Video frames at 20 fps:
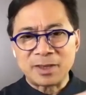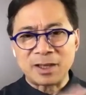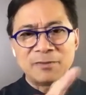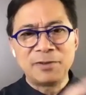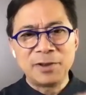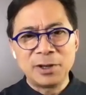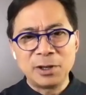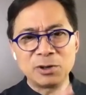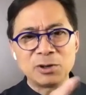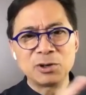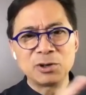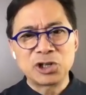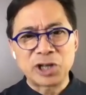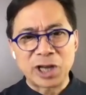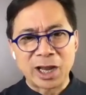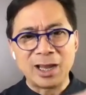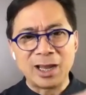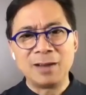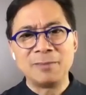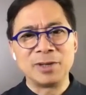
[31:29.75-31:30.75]
fear,
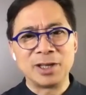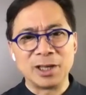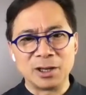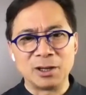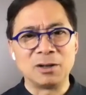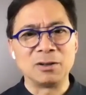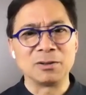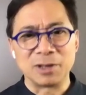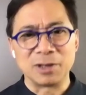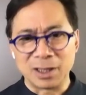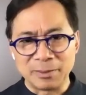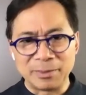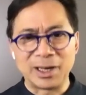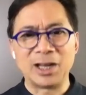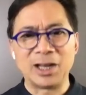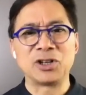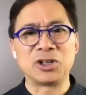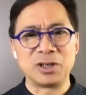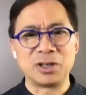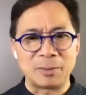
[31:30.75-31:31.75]
shame, guilt,
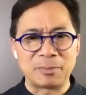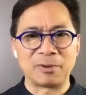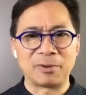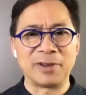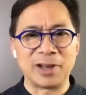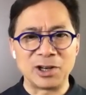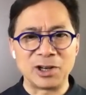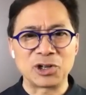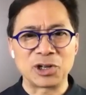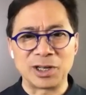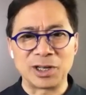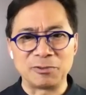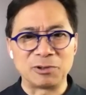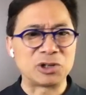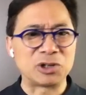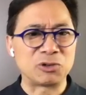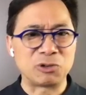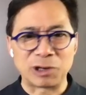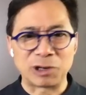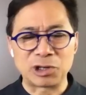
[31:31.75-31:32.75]
elimination, deprivation,
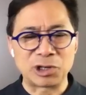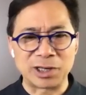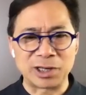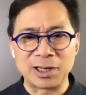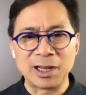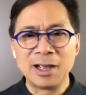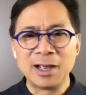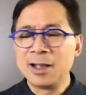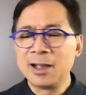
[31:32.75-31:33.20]
restriction.